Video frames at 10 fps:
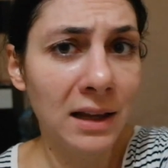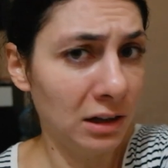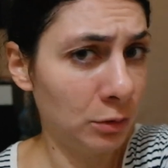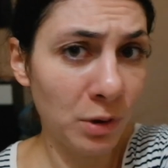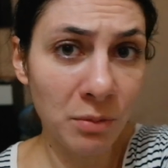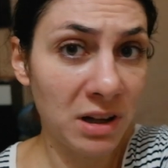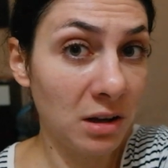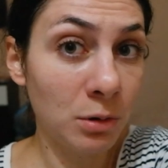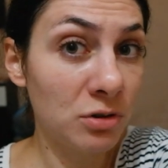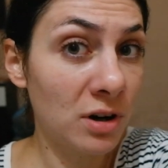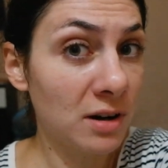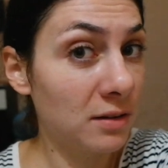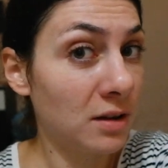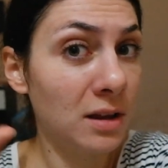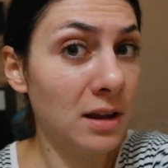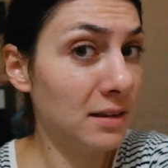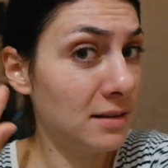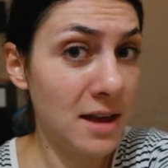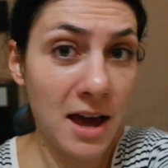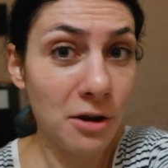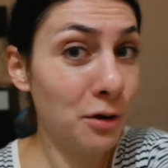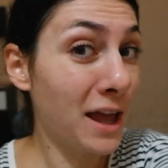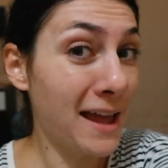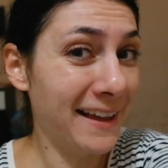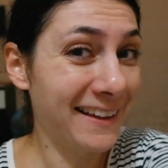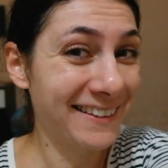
experimenting with drugs is not okay.